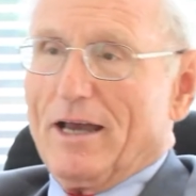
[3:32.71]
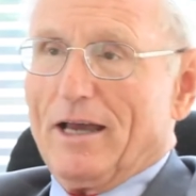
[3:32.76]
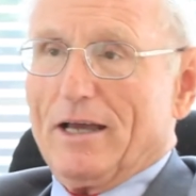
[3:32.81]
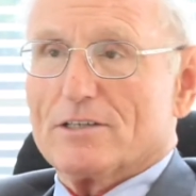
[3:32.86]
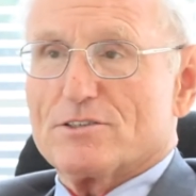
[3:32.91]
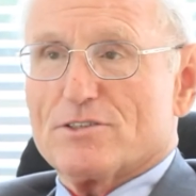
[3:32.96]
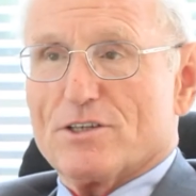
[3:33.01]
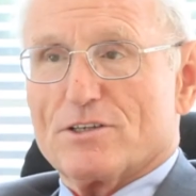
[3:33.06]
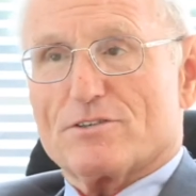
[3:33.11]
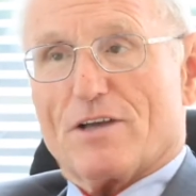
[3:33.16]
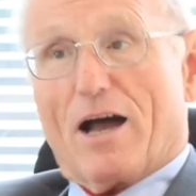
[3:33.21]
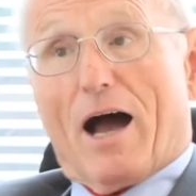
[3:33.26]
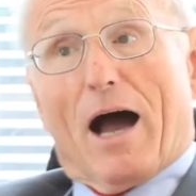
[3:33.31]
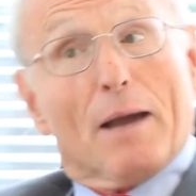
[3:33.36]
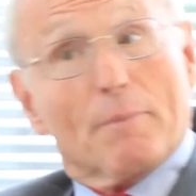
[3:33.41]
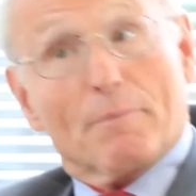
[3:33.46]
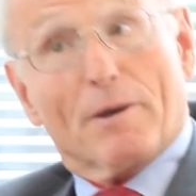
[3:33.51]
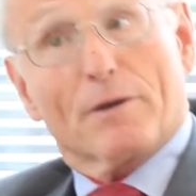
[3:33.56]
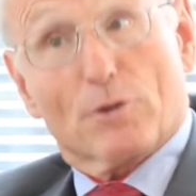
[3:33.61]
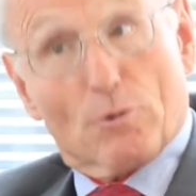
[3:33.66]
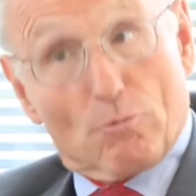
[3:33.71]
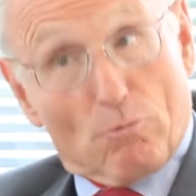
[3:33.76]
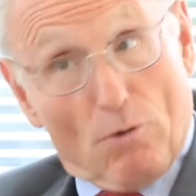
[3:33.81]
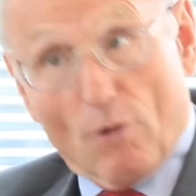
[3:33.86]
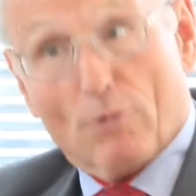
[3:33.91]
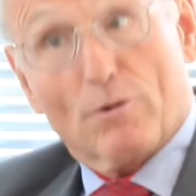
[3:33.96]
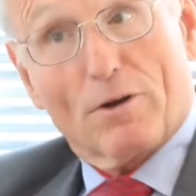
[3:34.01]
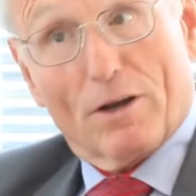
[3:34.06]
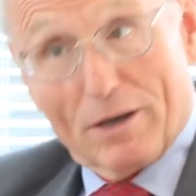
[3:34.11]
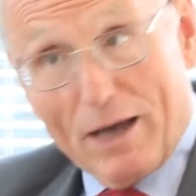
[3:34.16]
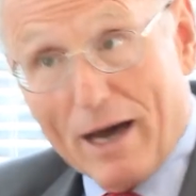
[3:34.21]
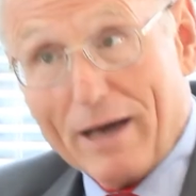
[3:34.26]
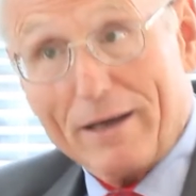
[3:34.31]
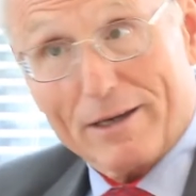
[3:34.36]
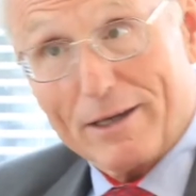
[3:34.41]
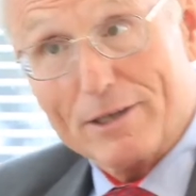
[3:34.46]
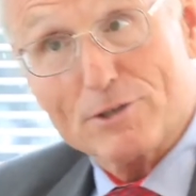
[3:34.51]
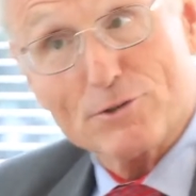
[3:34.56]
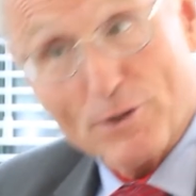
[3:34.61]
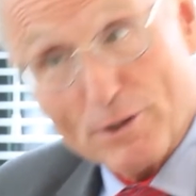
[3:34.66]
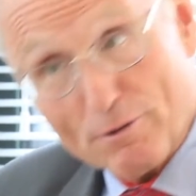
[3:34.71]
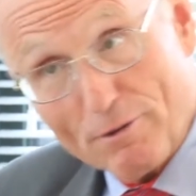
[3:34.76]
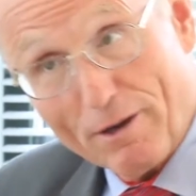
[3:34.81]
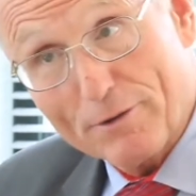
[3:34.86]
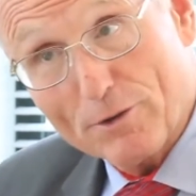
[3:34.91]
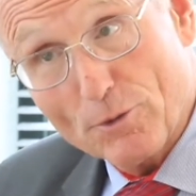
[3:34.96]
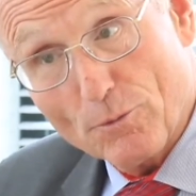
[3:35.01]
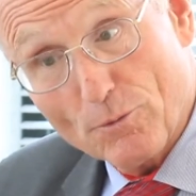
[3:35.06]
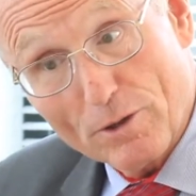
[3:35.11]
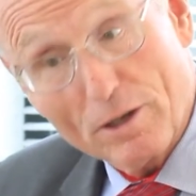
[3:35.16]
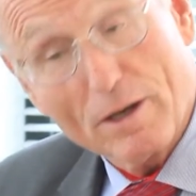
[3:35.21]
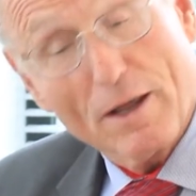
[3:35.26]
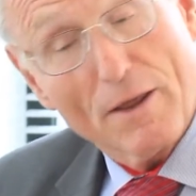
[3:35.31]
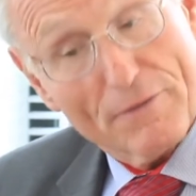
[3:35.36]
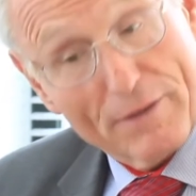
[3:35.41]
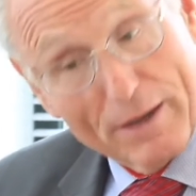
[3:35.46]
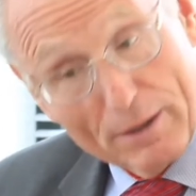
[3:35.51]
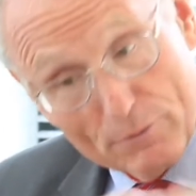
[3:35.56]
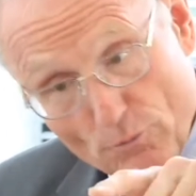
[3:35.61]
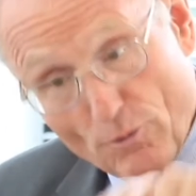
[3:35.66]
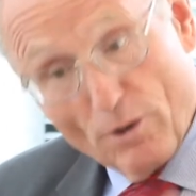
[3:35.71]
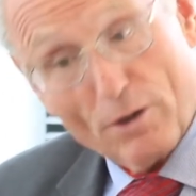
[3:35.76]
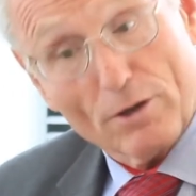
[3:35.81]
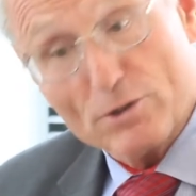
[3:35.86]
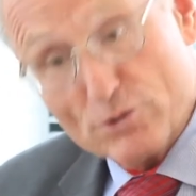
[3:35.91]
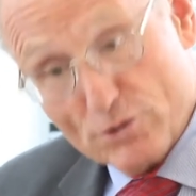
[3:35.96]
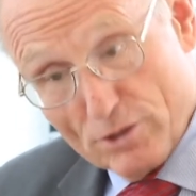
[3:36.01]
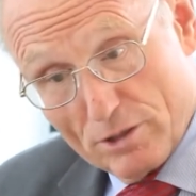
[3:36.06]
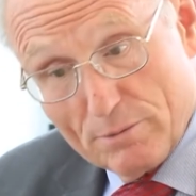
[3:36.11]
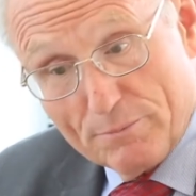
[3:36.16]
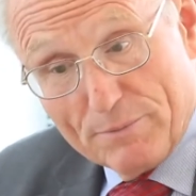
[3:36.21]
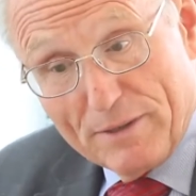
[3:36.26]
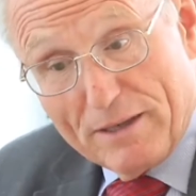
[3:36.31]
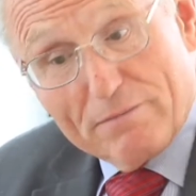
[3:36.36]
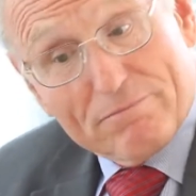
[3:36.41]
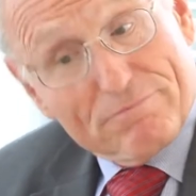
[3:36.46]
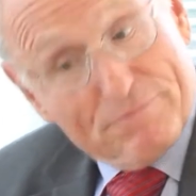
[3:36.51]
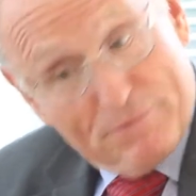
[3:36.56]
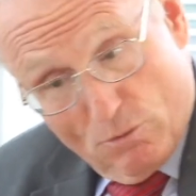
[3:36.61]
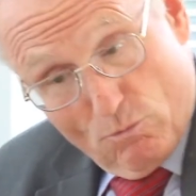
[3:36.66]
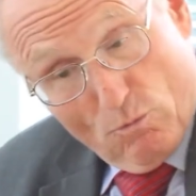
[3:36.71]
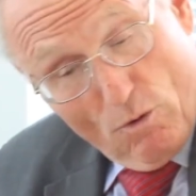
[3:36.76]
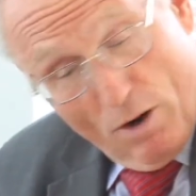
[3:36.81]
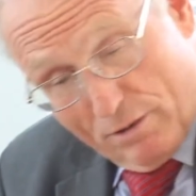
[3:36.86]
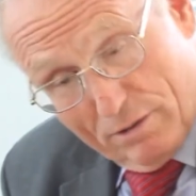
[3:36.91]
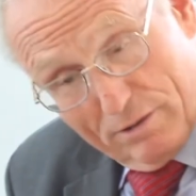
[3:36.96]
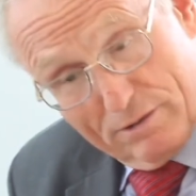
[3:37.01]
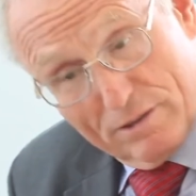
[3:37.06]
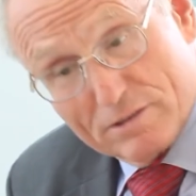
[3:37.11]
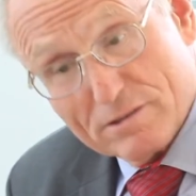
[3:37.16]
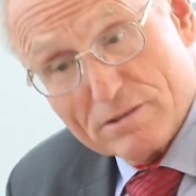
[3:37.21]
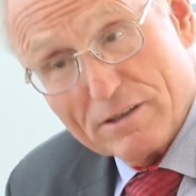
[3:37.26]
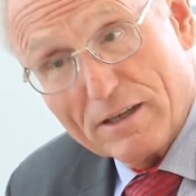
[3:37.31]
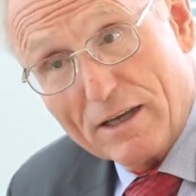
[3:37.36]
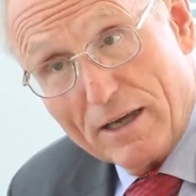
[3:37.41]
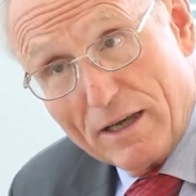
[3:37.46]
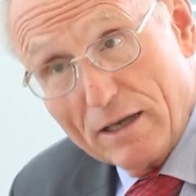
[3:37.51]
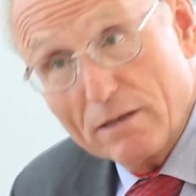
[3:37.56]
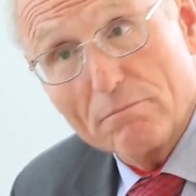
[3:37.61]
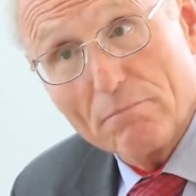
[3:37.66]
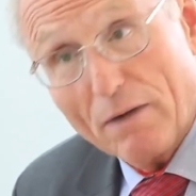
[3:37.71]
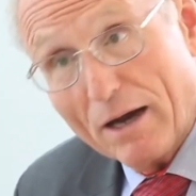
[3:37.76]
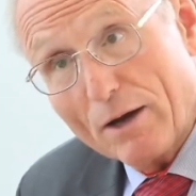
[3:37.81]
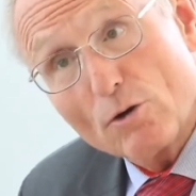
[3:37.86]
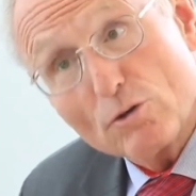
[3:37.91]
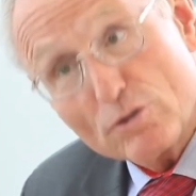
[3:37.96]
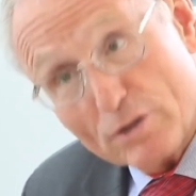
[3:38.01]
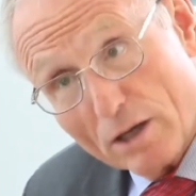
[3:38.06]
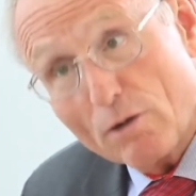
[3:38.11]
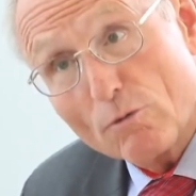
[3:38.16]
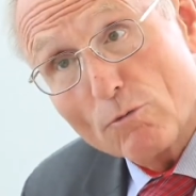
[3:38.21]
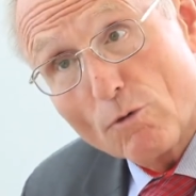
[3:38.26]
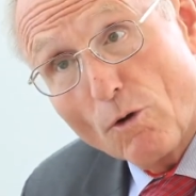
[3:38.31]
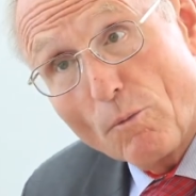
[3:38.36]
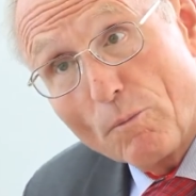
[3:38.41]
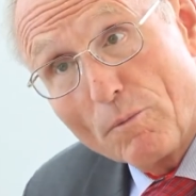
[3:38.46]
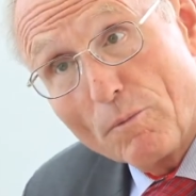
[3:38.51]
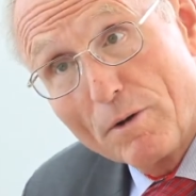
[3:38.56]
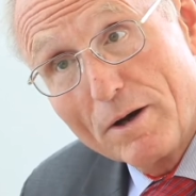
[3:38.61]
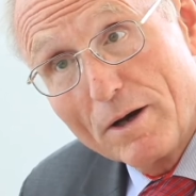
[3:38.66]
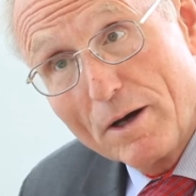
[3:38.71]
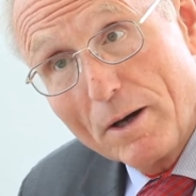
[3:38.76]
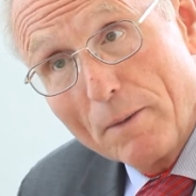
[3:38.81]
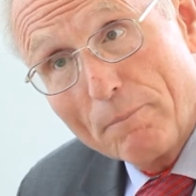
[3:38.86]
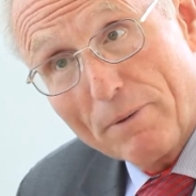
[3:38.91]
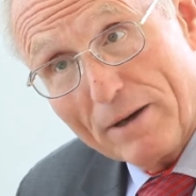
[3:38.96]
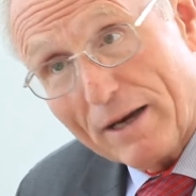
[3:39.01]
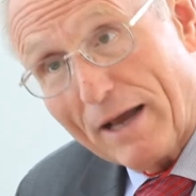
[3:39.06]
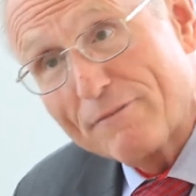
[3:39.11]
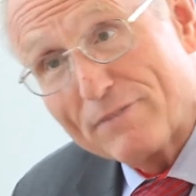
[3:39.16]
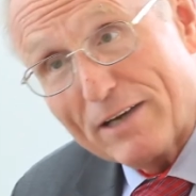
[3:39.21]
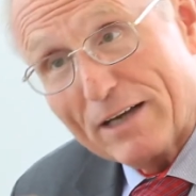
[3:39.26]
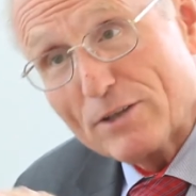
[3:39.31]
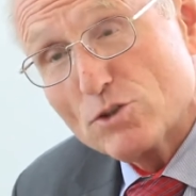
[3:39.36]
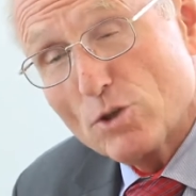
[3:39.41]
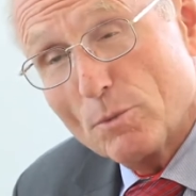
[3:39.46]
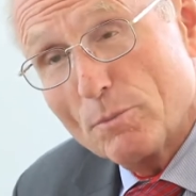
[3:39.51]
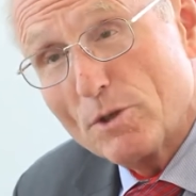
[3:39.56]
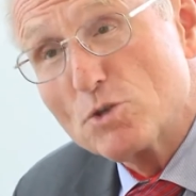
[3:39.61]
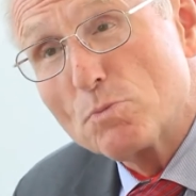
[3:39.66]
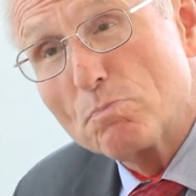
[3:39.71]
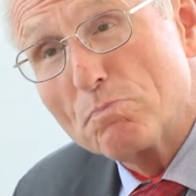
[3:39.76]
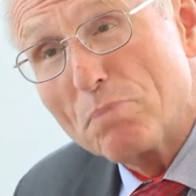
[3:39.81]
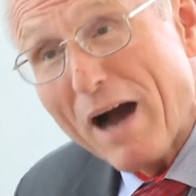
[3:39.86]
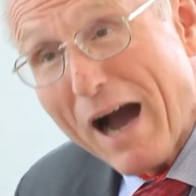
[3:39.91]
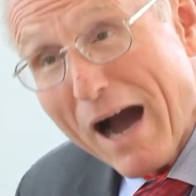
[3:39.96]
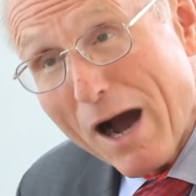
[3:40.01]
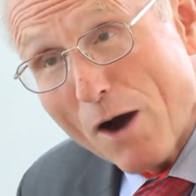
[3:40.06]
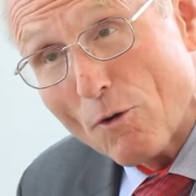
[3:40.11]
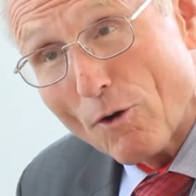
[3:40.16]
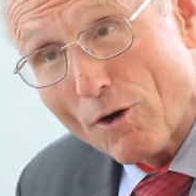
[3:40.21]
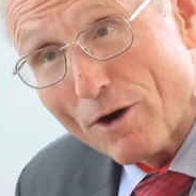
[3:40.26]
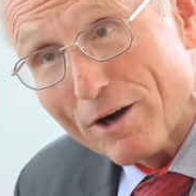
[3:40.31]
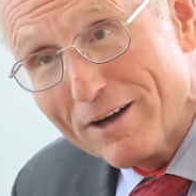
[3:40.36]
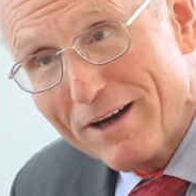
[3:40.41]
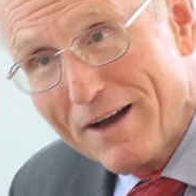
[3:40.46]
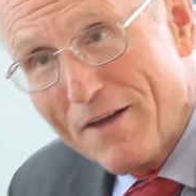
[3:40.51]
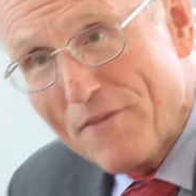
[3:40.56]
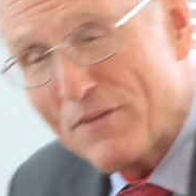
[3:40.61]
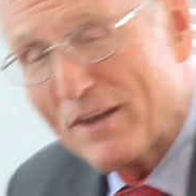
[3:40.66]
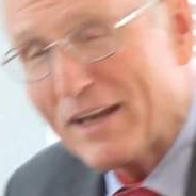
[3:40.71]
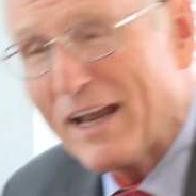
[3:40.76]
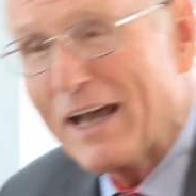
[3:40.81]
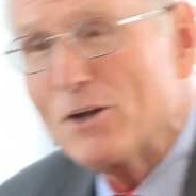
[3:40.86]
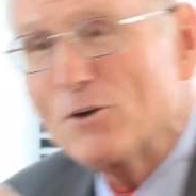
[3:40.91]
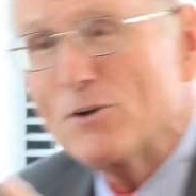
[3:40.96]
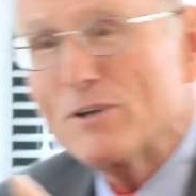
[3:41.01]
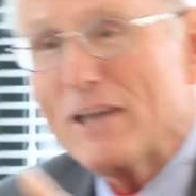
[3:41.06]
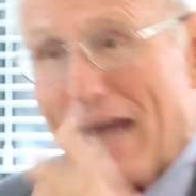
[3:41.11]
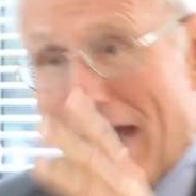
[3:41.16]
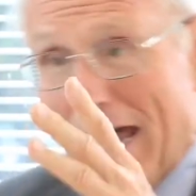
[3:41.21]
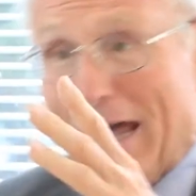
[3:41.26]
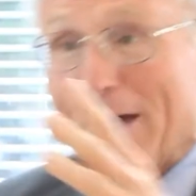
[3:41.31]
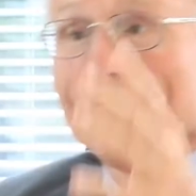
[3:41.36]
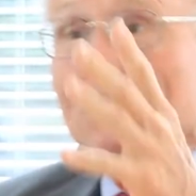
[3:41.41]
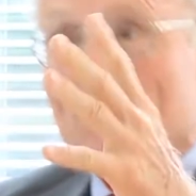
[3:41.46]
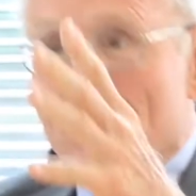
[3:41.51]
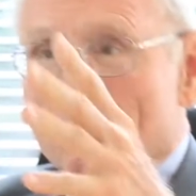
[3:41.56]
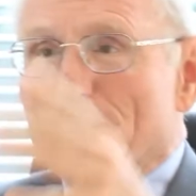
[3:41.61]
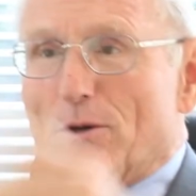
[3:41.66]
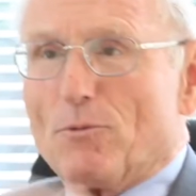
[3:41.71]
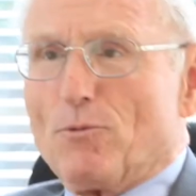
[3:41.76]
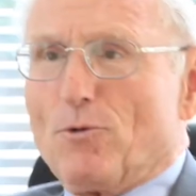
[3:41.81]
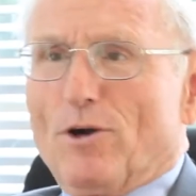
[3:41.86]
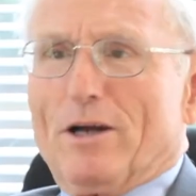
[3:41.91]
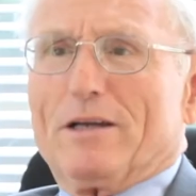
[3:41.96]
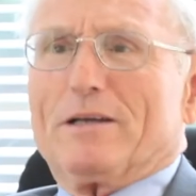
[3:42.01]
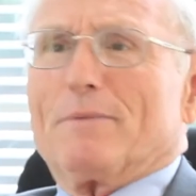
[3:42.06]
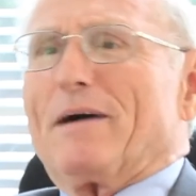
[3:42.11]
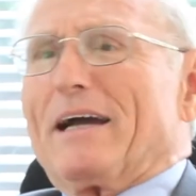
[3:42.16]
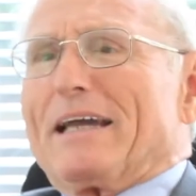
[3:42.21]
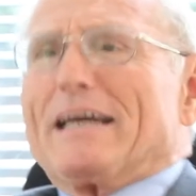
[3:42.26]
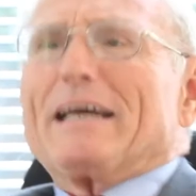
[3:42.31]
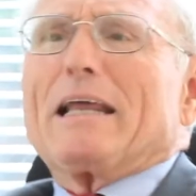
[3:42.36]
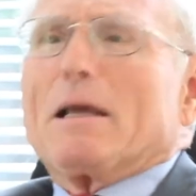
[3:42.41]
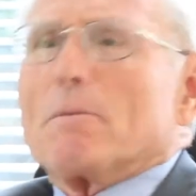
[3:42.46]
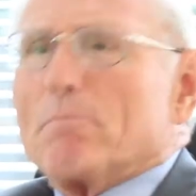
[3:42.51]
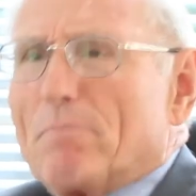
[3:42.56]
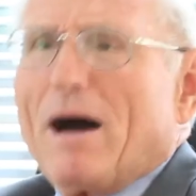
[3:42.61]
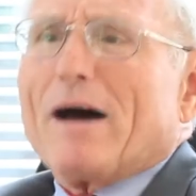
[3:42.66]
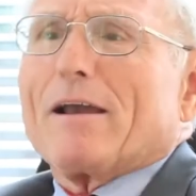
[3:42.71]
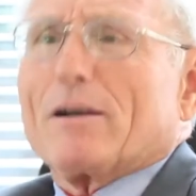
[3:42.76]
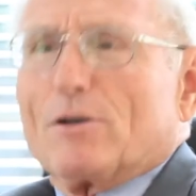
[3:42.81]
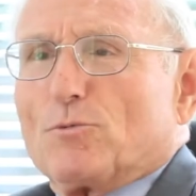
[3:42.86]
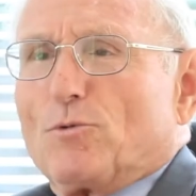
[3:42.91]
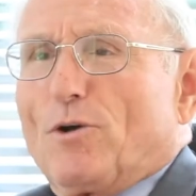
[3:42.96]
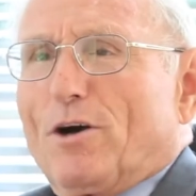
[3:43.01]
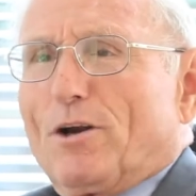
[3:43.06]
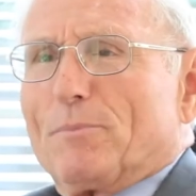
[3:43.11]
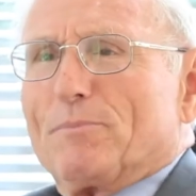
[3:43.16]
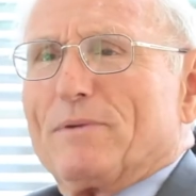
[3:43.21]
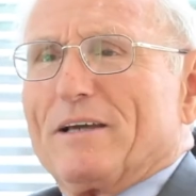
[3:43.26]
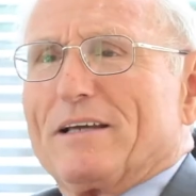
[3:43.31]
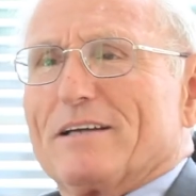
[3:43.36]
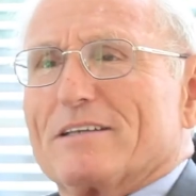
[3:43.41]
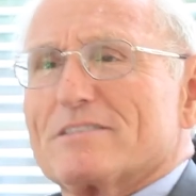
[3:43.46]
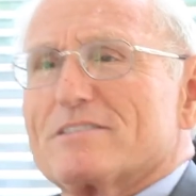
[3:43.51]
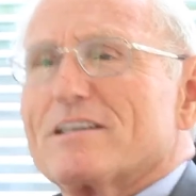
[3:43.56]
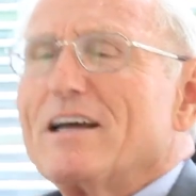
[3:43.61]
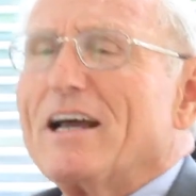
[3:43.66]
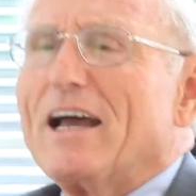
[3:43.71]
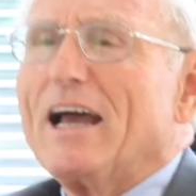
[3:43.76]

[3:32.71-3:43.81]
And since I'm on the road a lot, lecturing around the world, that water is going to be the water that's in my hotel room. But I've got so much power that I don't have to be worried, am I getting bottled water, because